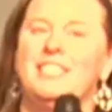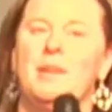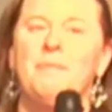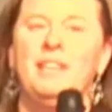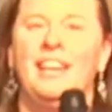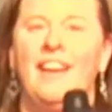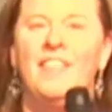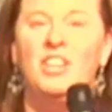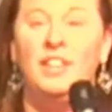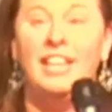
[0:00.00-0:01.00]
something and
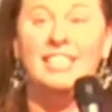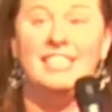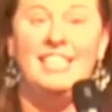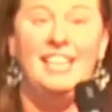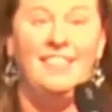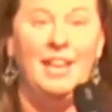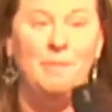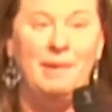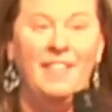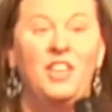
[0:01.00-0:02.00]
then you like see
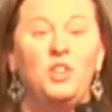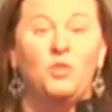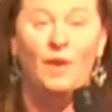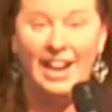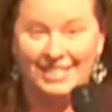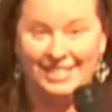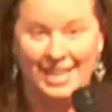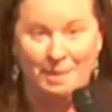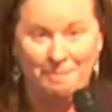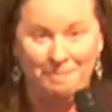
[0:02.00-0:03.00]
them and then you raise
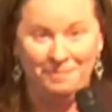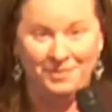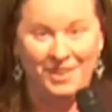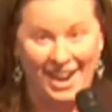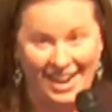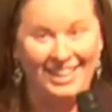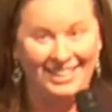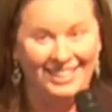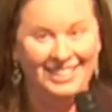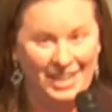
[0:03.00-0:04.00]
them, right?
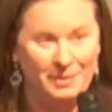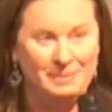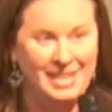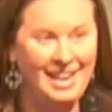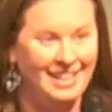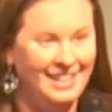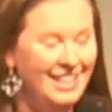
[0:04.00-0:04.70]
You get what I'm saying?